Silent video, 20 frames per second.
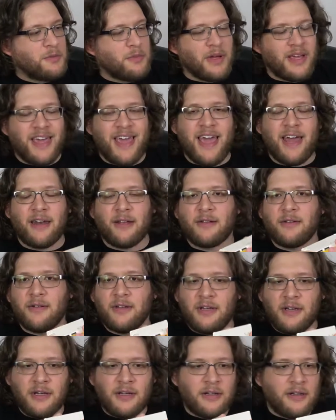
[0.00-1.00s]

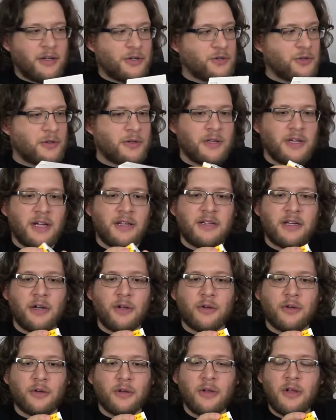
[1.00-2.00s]
mechanically and electrically
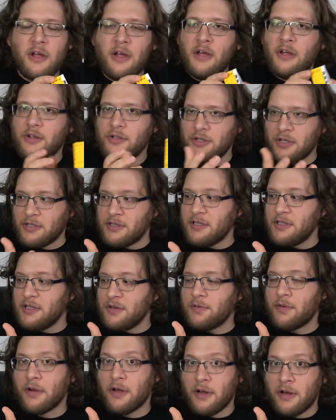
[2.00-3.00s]
identical, just a
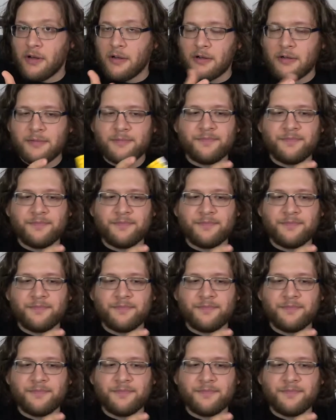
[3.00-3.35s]
different color.